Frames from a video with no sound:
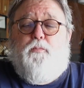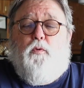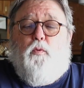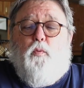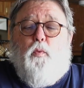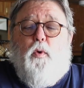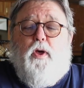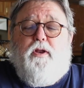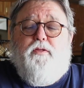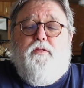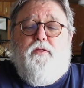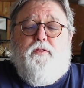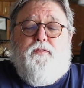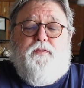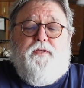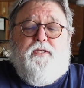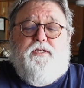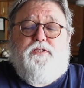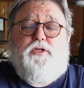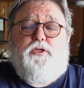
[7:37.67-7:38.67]
One of the
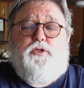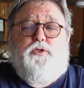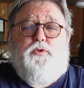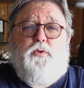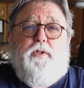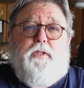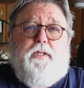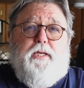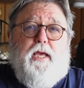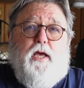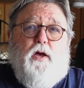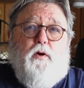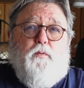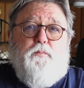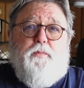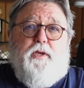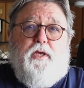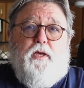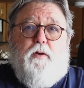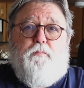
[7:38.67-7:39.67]
things that's really helped
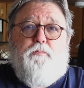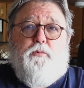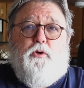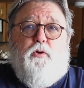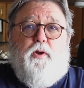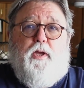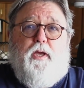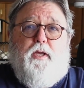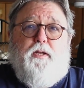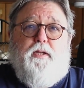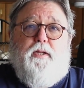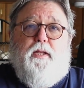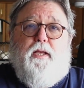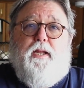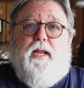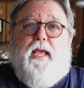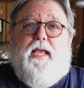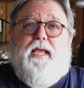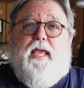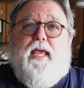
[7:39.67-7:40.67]
me upgrade,
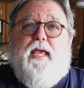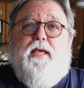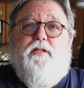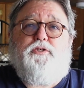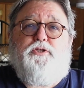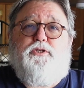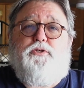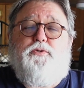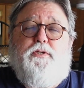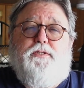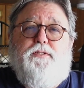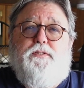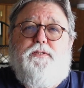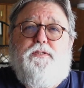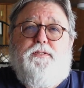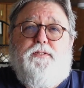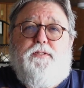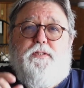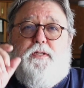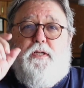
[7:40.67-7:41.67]
and I can't stress
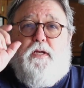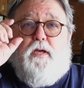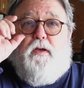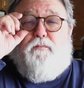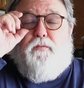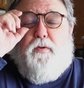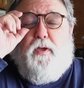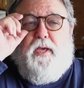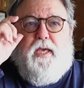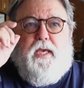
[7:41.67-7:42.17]
this enough,